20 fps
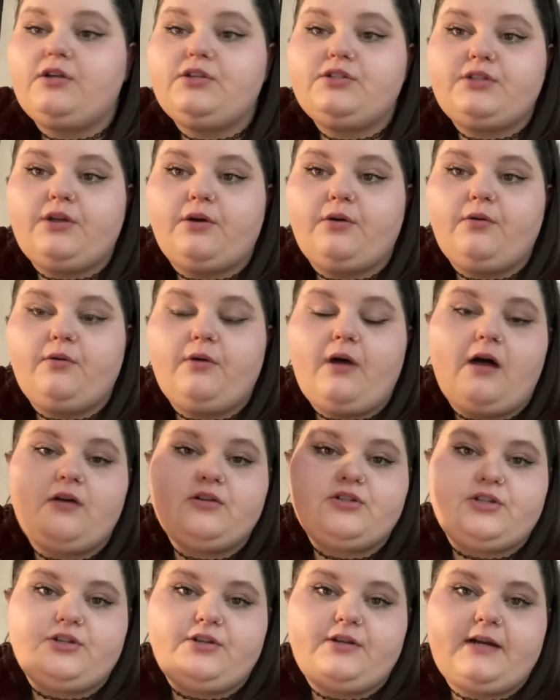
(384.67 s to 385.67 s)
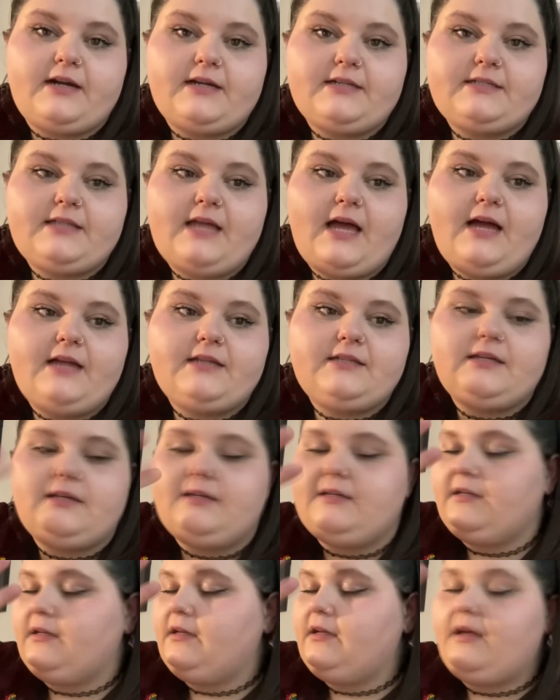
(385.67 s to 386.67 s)
So I'll show you guys that
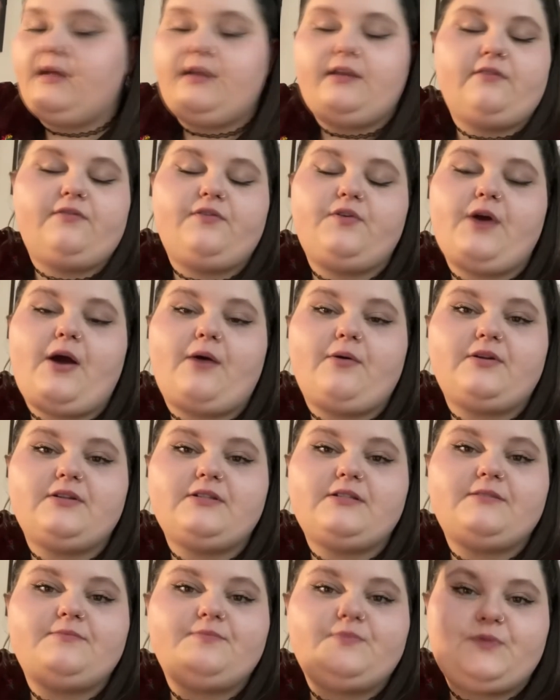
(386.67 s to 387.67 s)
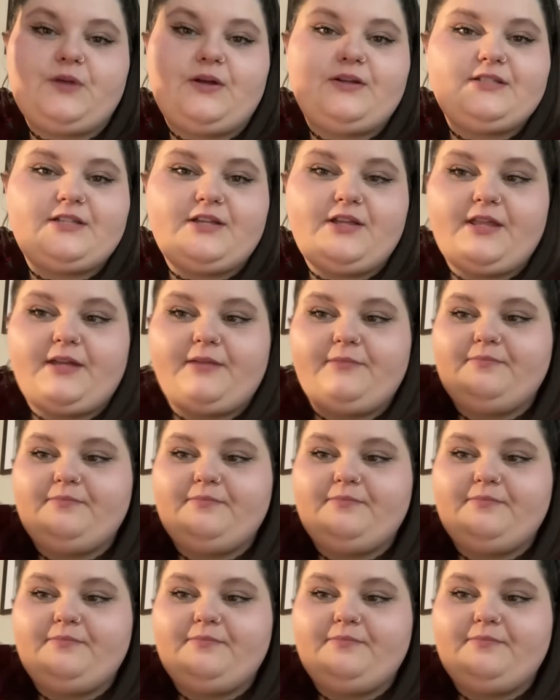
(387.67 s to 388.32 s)
in a few hours. So I'll see you then.